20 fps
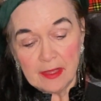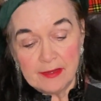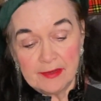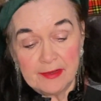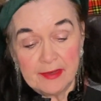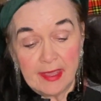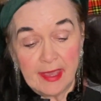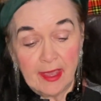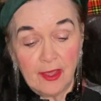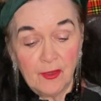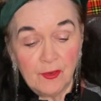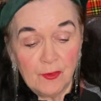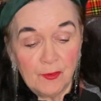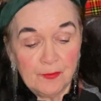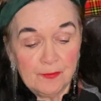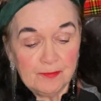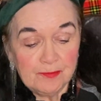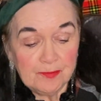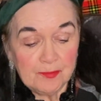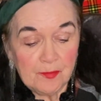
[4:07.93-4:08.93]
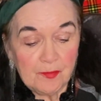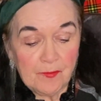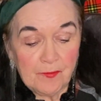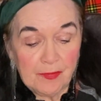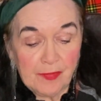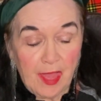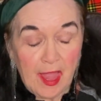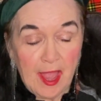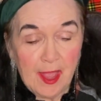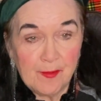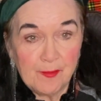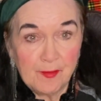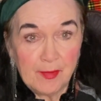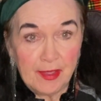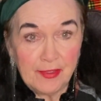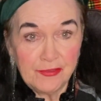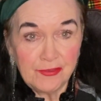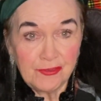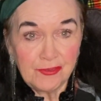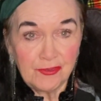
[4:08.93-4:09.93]
Now, I
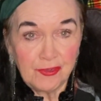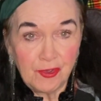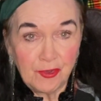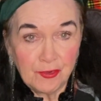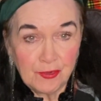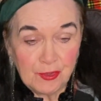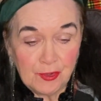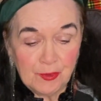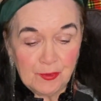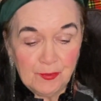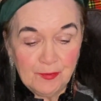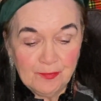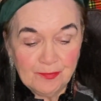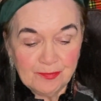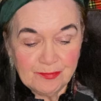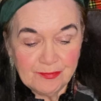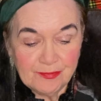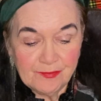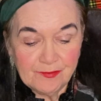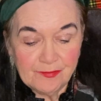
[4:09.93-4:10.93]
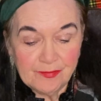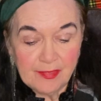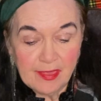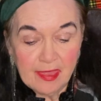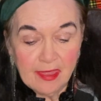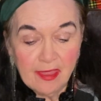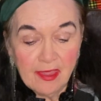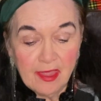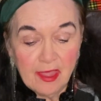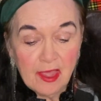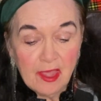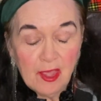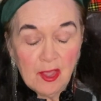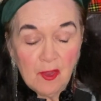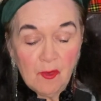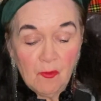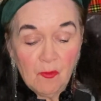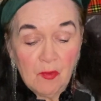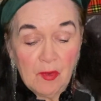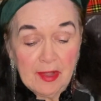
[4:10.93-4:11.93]
must show you
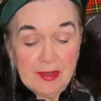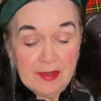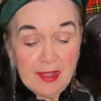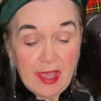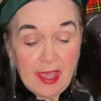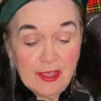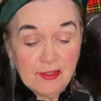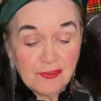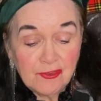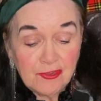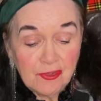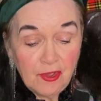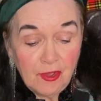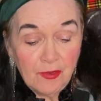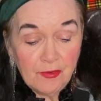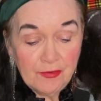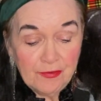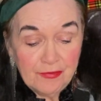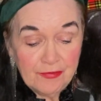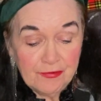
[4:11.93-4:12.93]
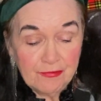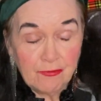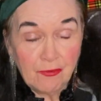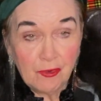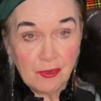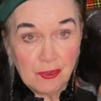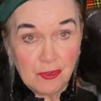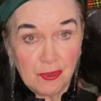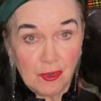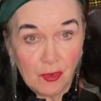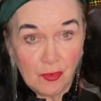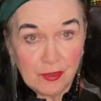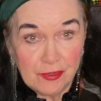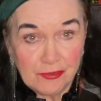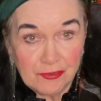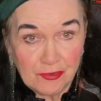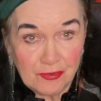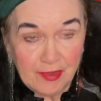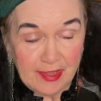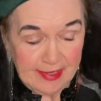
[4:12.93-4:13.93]
what I chose for your
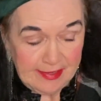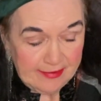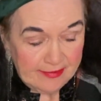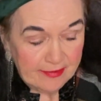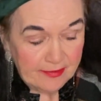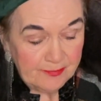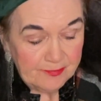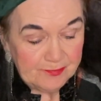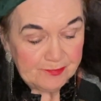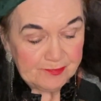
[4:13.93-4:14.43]
treat.